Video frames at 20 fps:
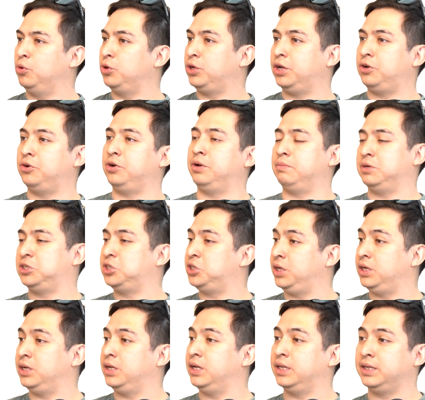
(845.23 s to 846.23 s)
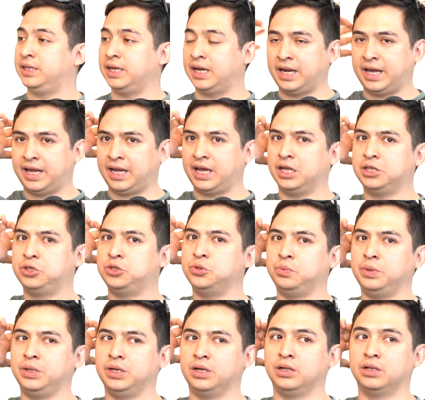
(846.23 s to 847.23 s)
put it on a machine that I got
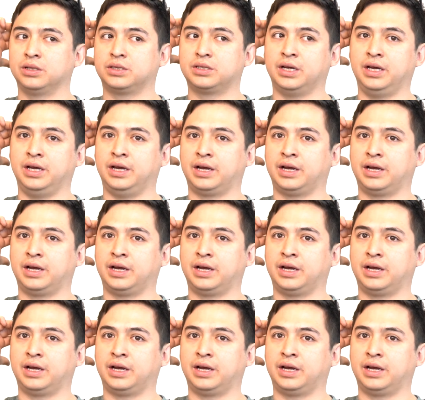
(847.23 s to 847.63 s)
to build